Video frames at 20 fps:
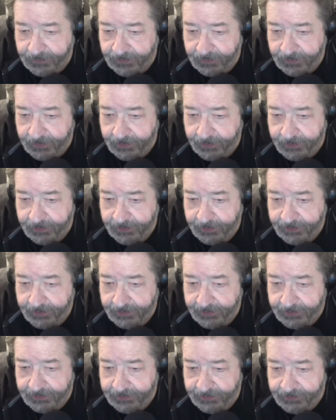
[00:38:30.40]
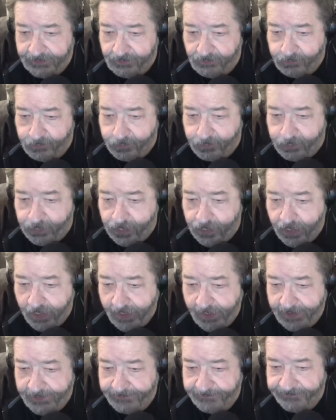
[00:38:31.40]

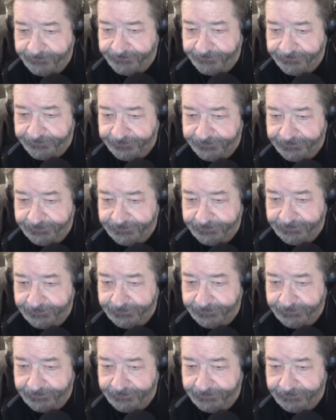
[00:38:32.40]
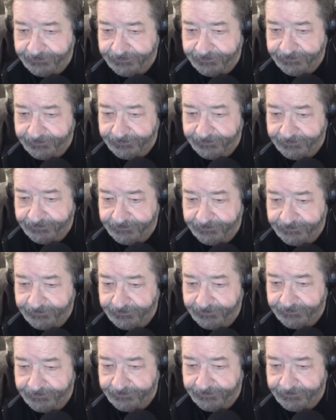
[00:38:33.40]

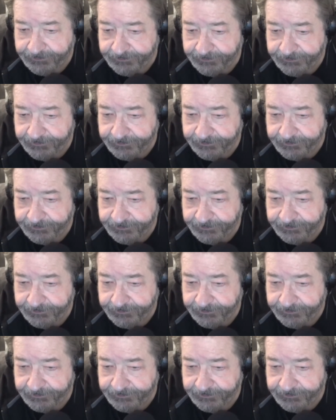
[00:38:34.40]
(silence)